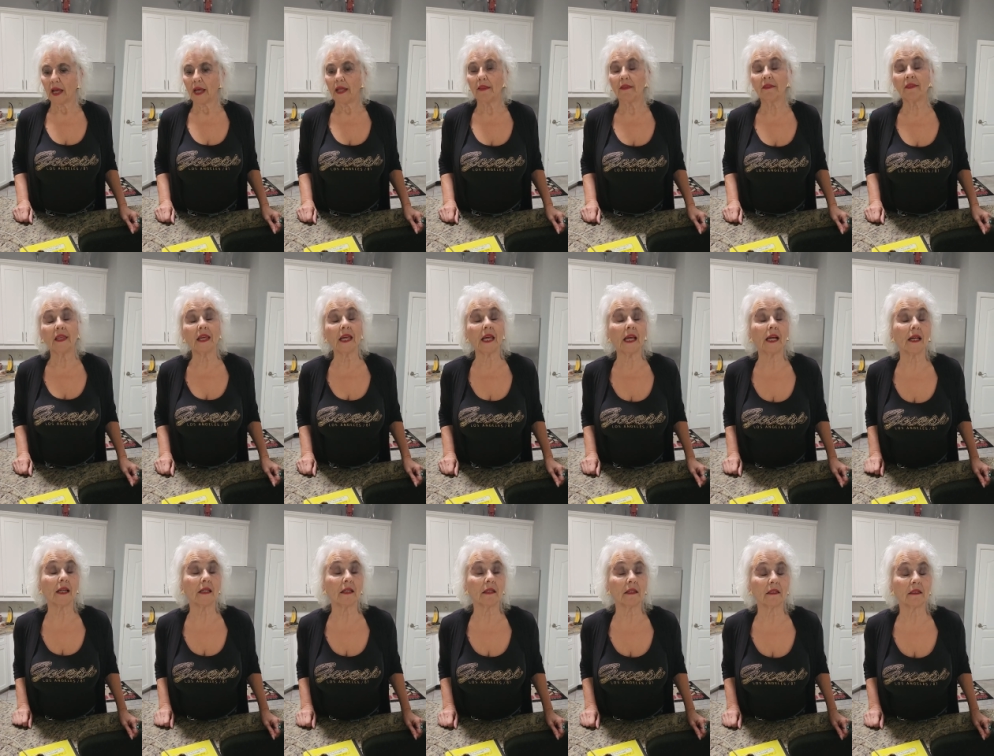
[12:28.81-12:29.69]
And
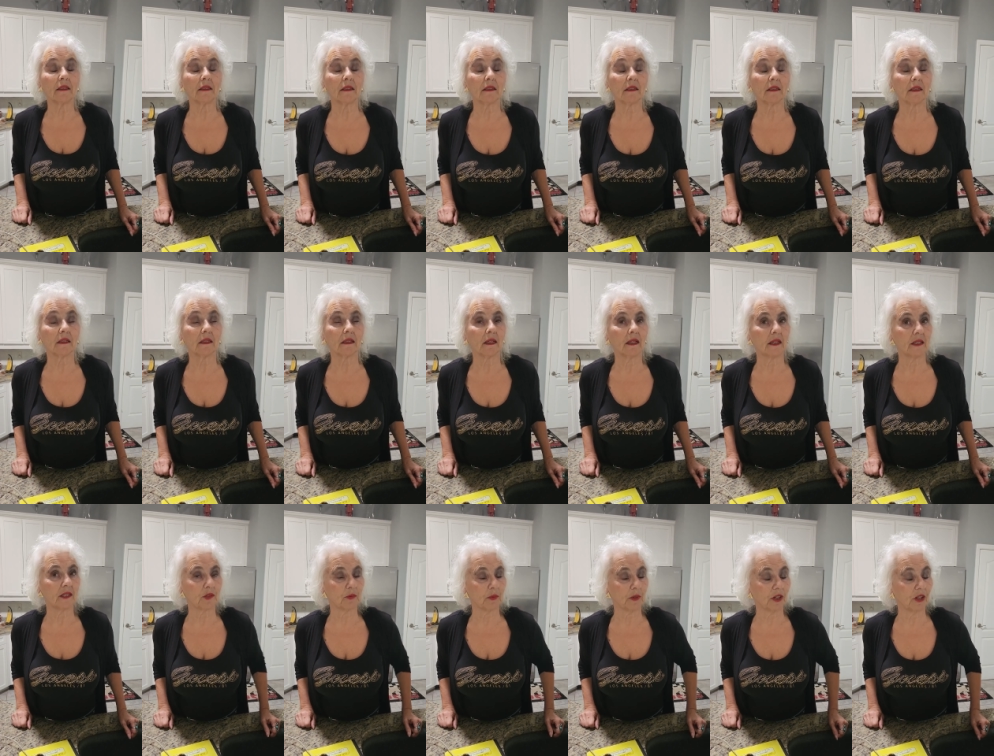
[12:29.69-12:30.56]
then,
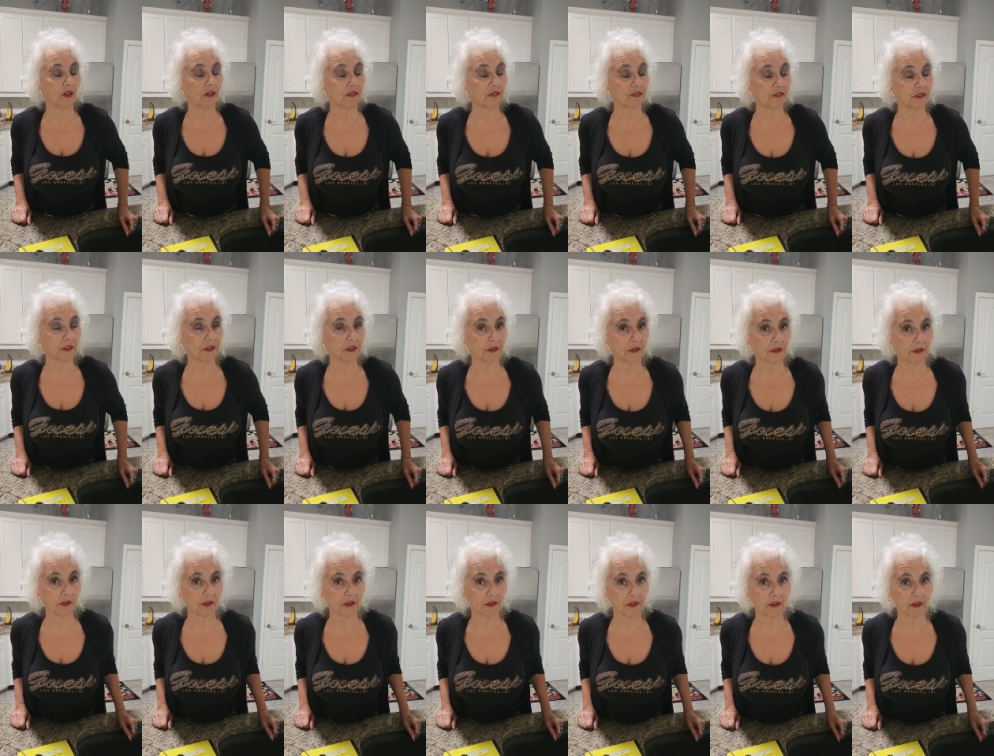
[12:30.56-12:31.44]
as we go
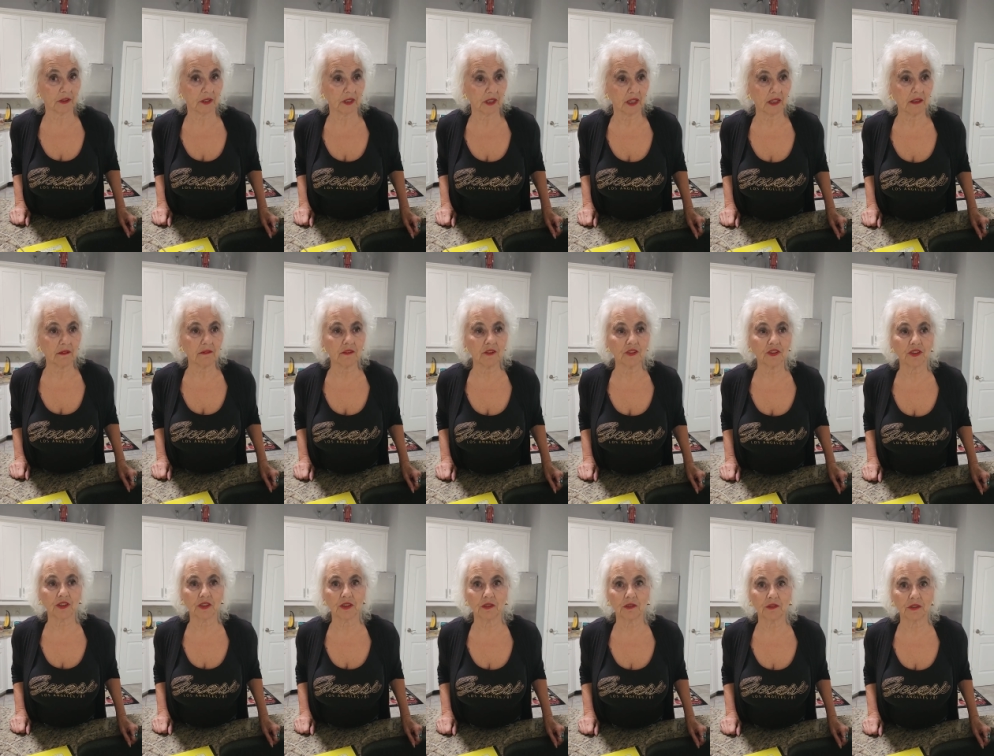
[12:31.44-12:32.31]
further, I will
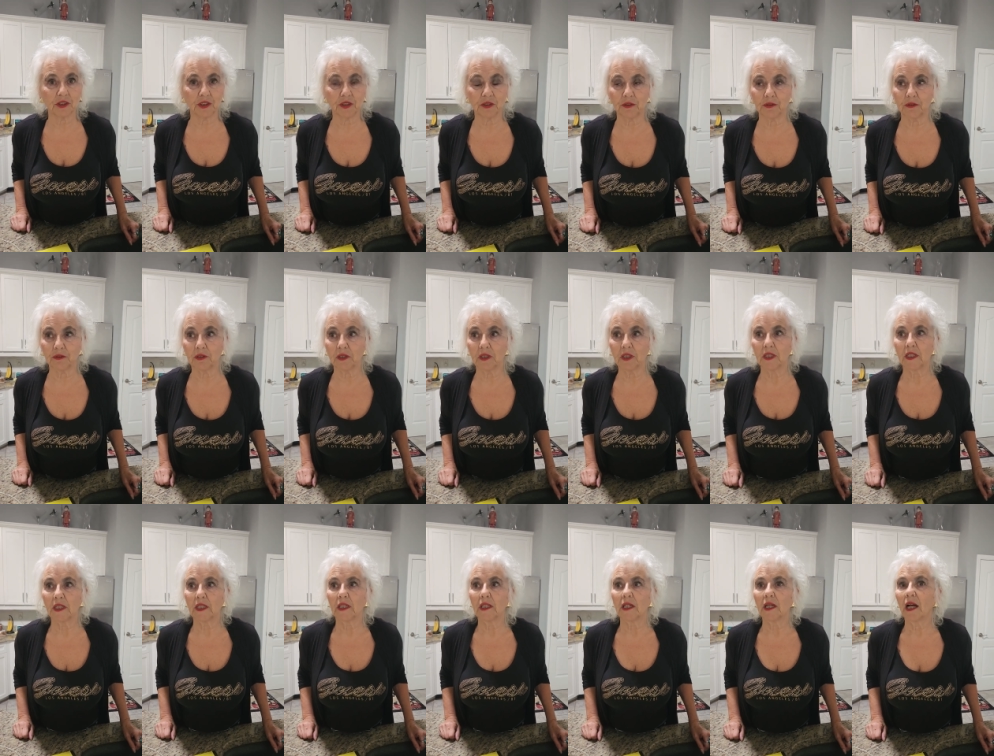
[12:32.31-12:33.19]
show you
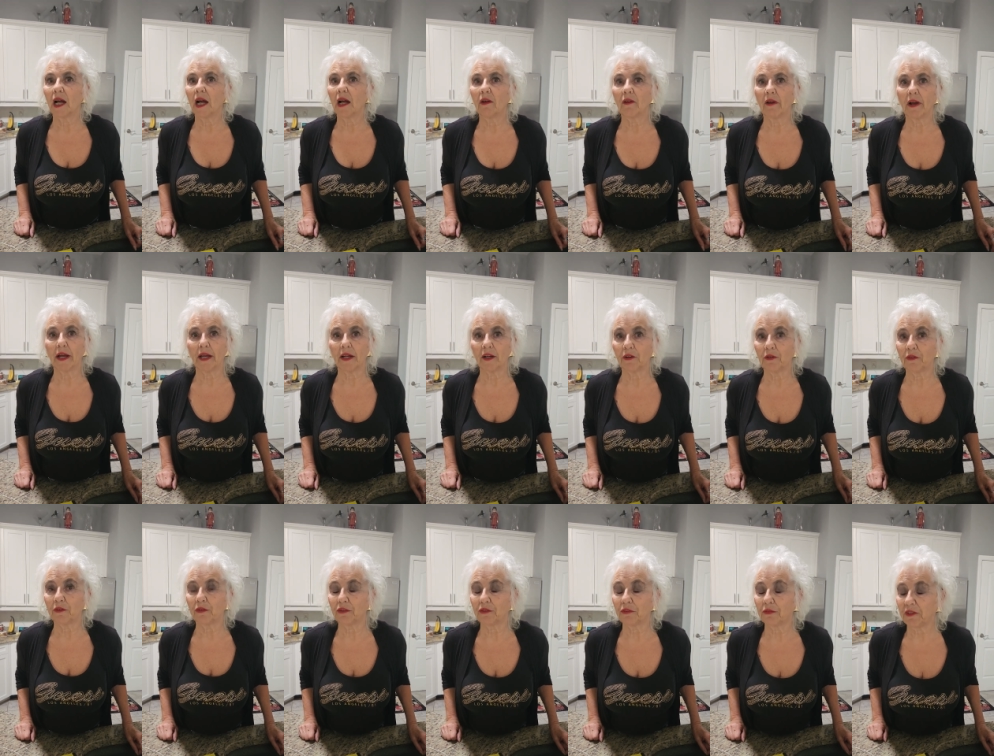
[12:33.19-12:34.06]
how I
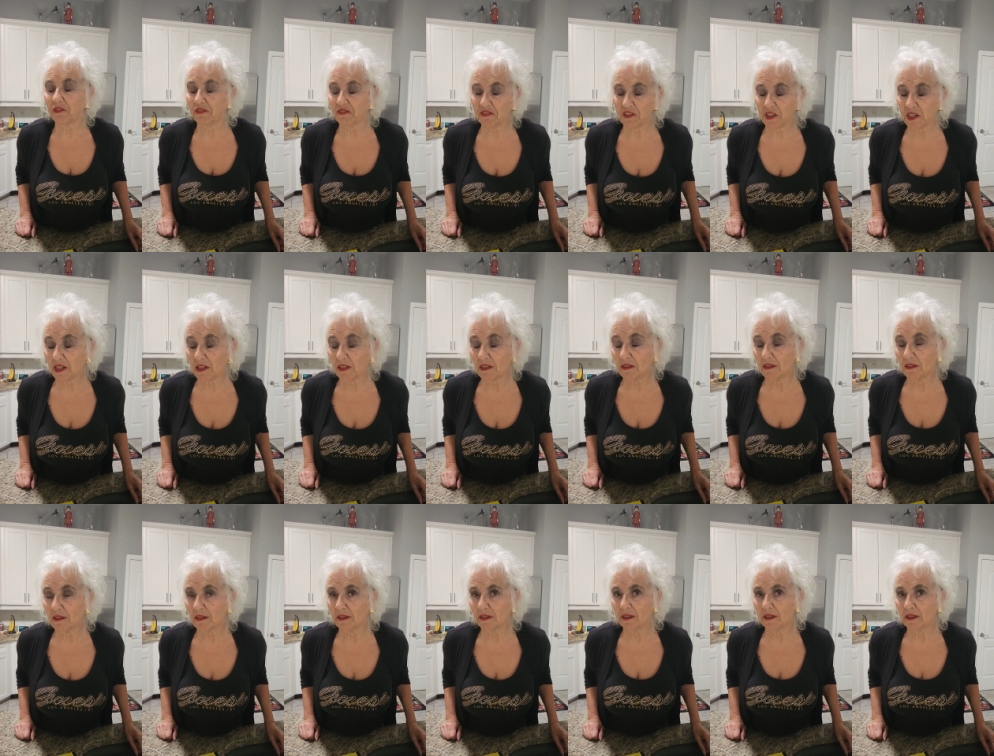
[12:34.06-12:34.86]
go thrifting,